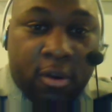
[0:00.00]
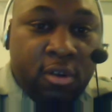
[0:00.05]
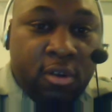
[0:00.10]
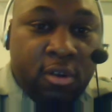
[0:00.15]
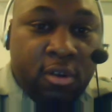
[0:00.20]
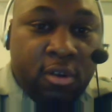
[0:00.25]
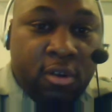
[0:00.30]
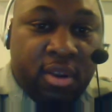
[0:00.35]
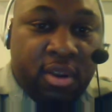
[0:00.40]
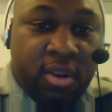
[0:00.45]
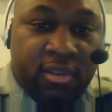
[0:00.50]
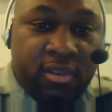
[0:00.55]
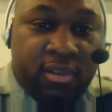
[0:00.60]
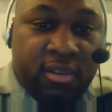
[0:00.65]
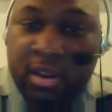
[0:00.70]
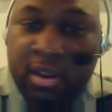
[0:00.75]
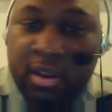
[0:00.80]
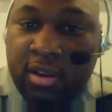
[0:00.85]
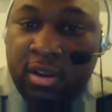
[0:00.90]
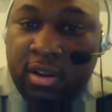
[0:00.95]
But until
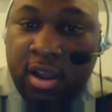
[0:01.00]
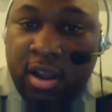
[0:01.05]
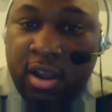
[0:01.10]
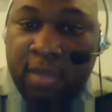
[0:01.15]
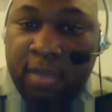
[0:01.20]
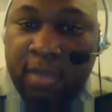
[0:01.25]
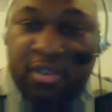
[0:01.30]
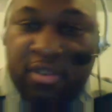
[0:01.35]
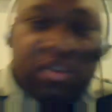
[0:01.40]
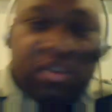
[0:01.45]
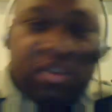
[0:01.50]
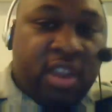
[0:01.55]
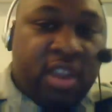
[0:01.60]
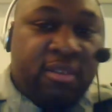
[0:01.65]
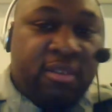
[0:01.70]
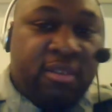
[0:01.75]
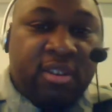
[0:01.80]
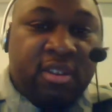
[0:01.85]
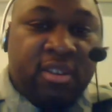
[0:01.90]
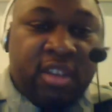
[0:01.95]
then, this is
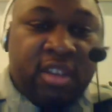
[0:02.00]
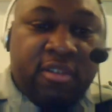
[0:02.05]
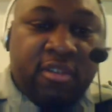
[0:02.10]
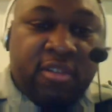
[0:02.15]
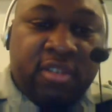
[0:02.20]
J77